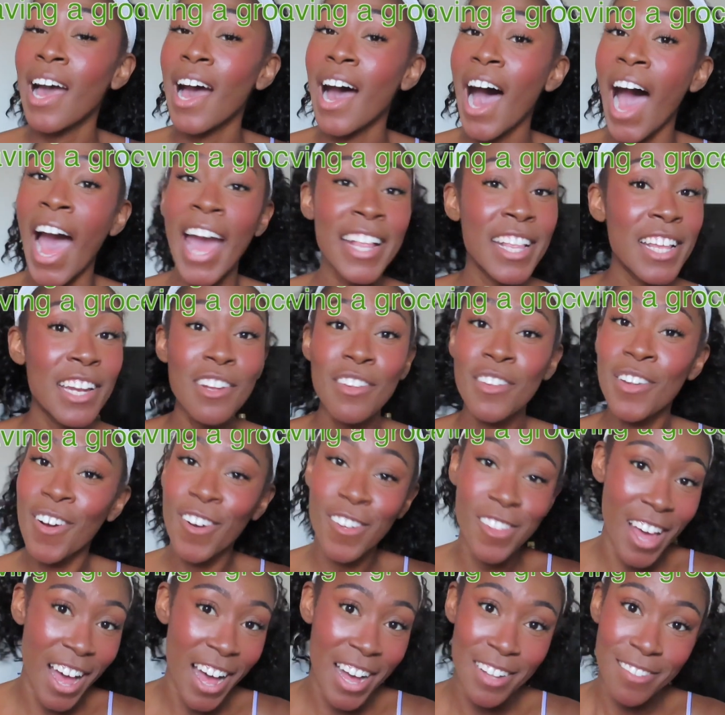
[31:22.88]
I didn't know
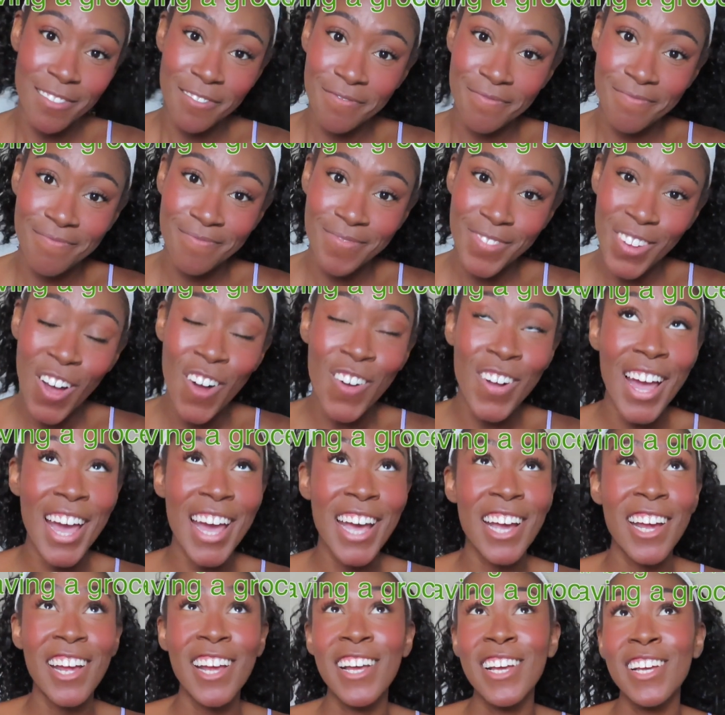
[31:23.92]
that.
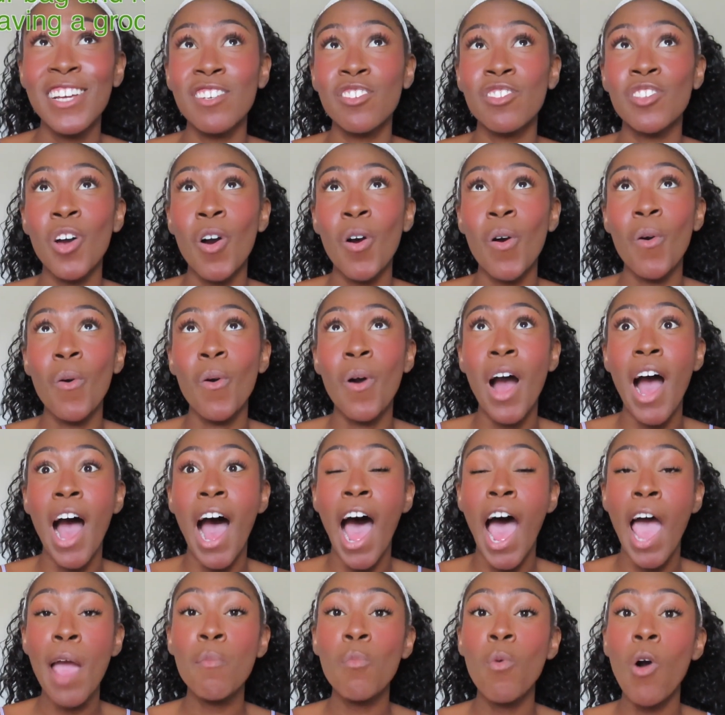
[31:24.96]
Okay, so
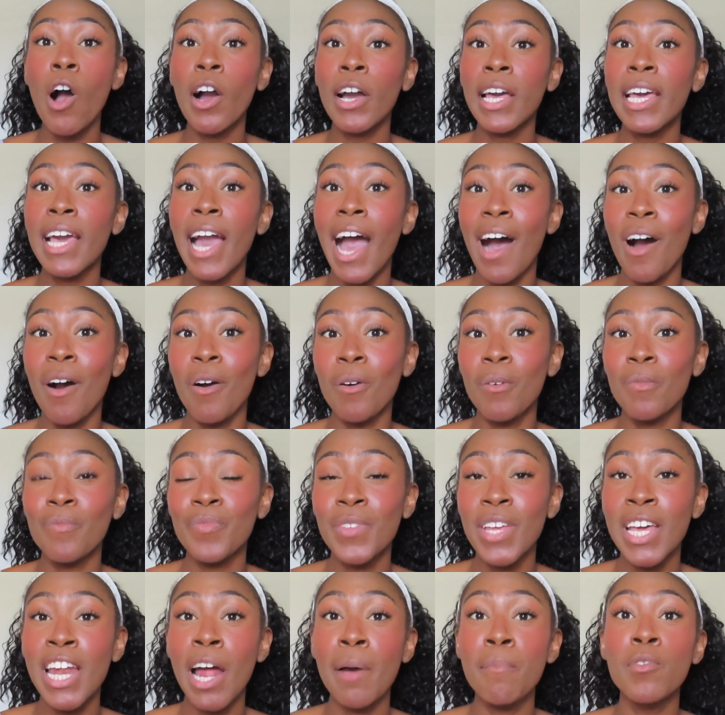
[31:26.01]
I'm walking out
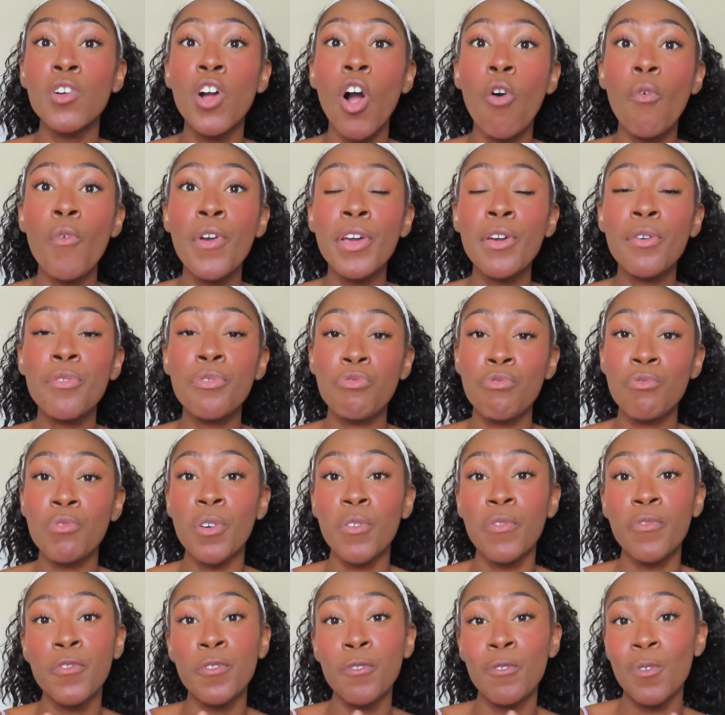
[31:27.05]
and I'm going through the
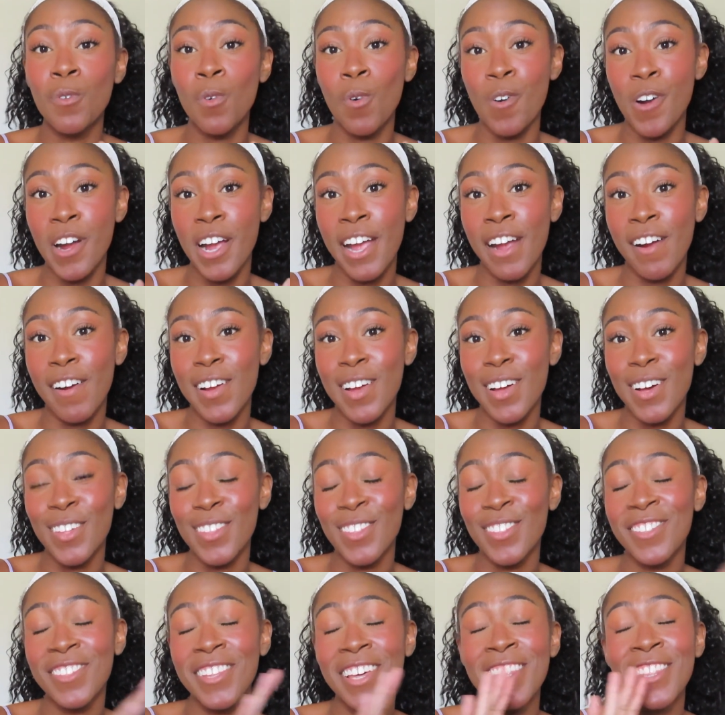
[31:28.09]
food court area,
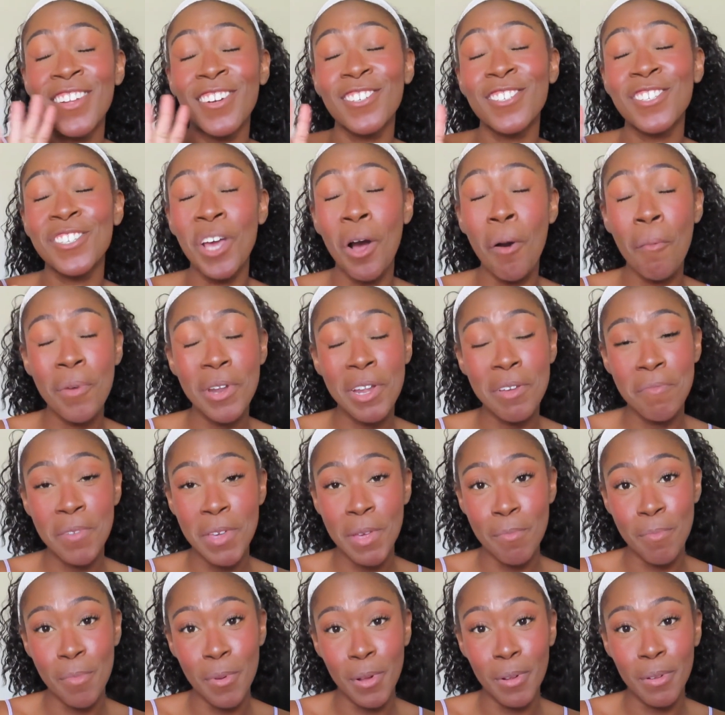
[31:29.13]
and there's so many
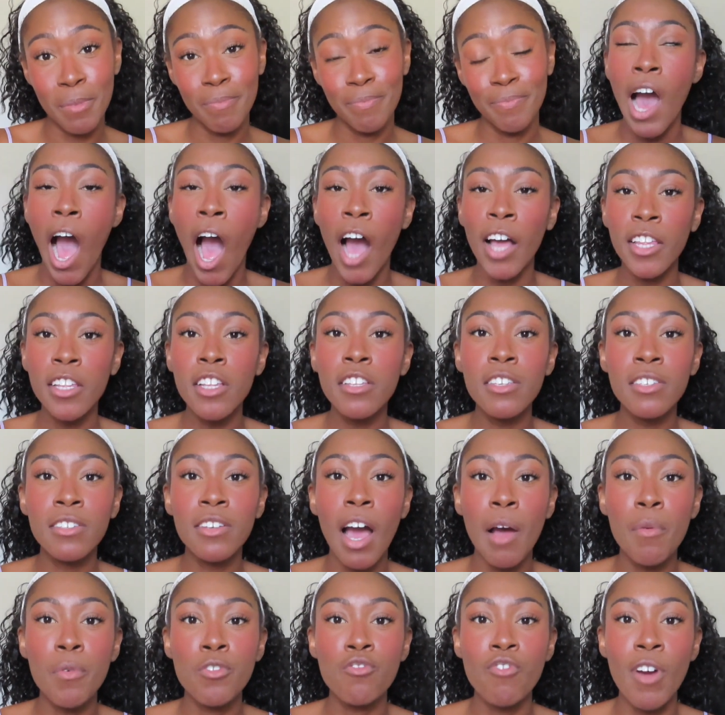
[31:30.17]
people. I thought that this
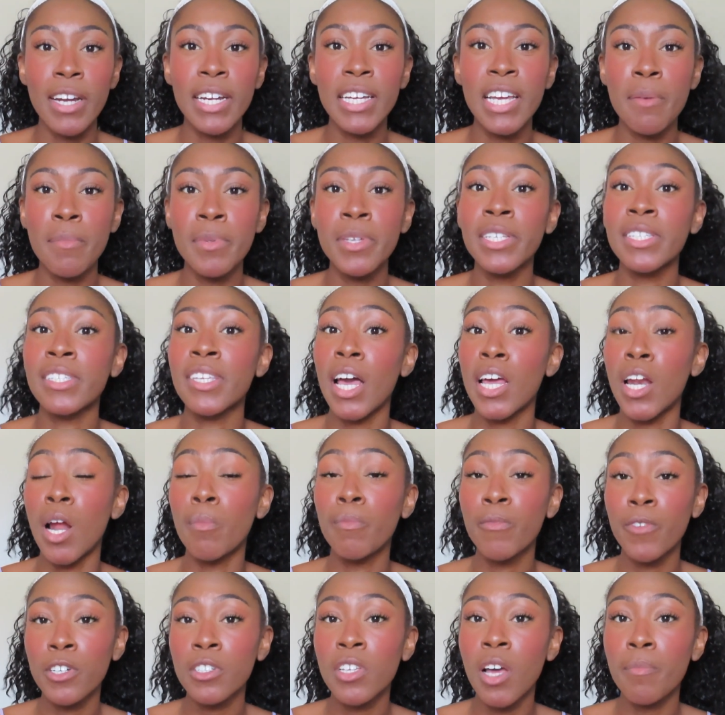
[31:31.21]
guy was trying to get me to sign
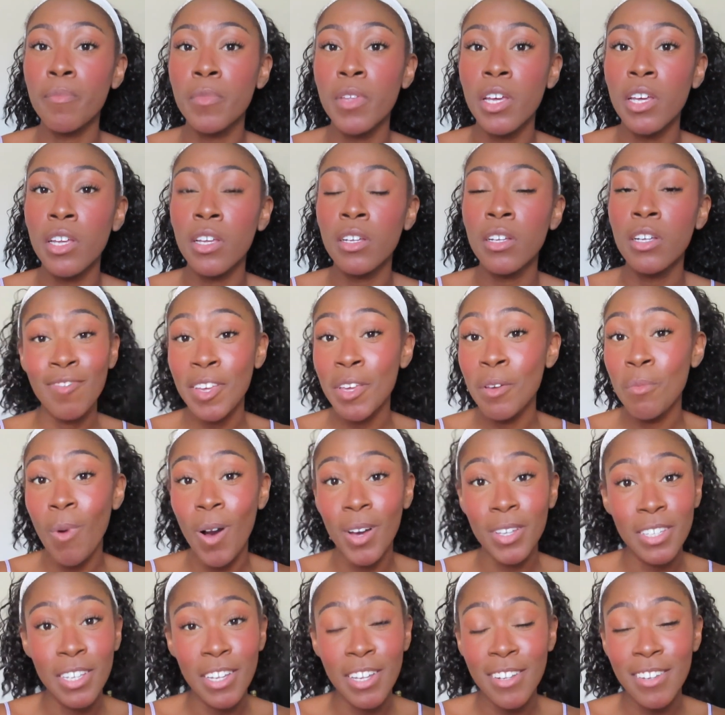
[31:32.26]
up for something. He
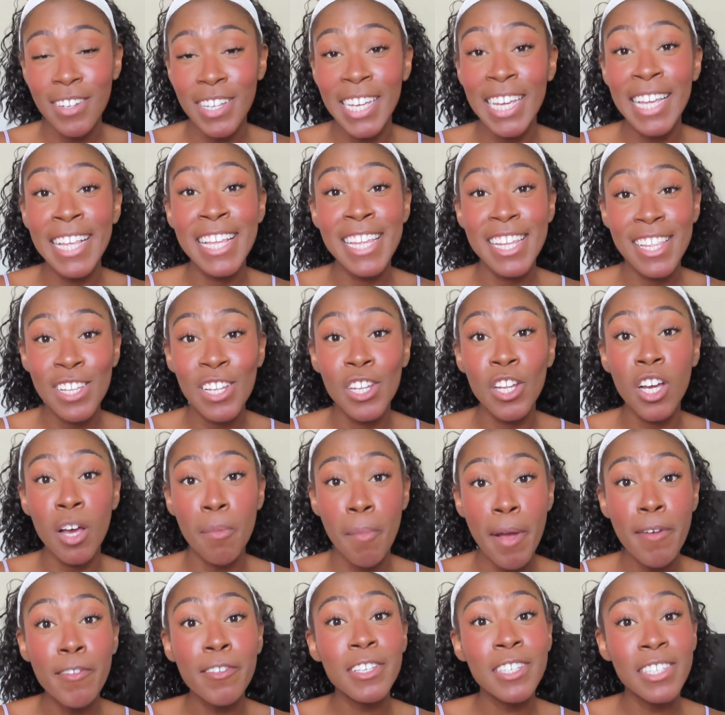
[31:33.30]
wasn't. He needed to look at
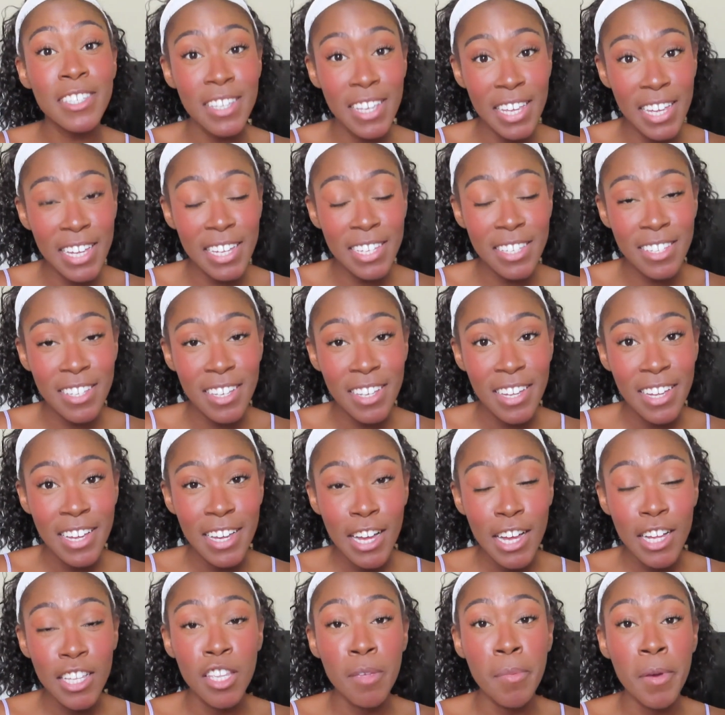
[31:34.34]
my receipt
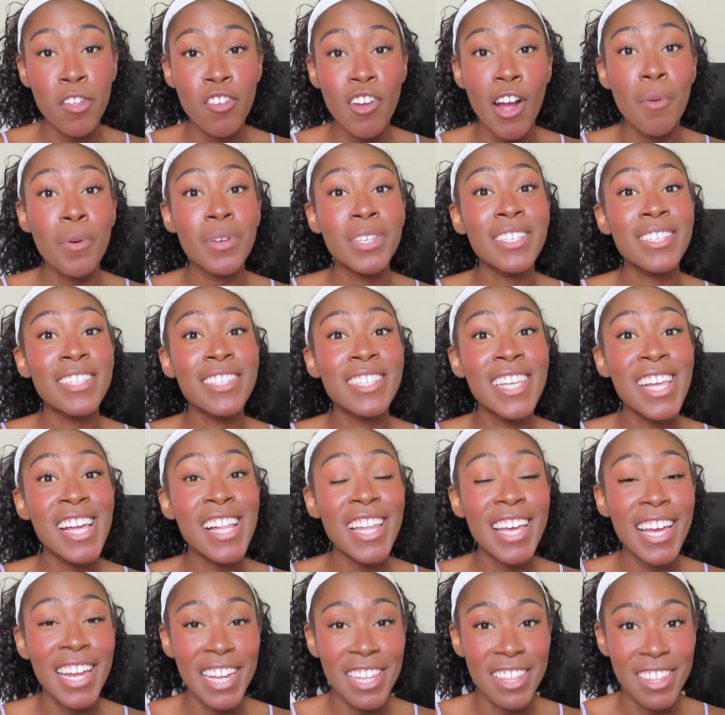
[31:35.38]
to make sure I wasn't
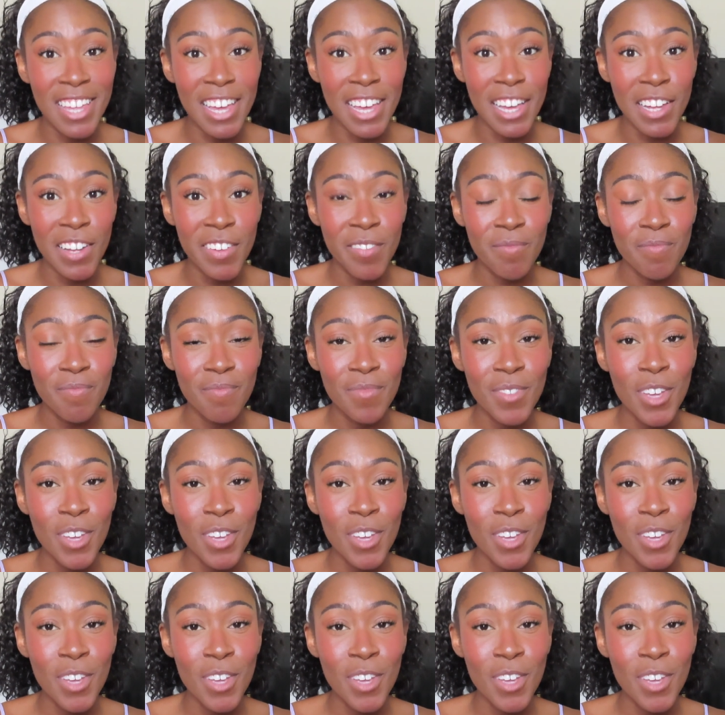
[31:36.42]
stealing anything.